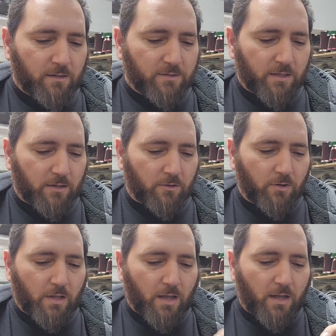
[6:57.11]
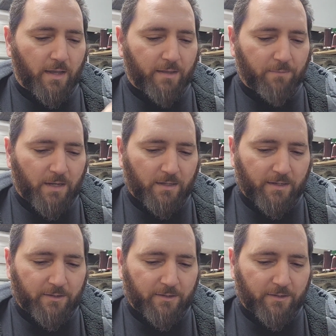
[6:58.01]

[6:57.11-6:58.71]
So I am not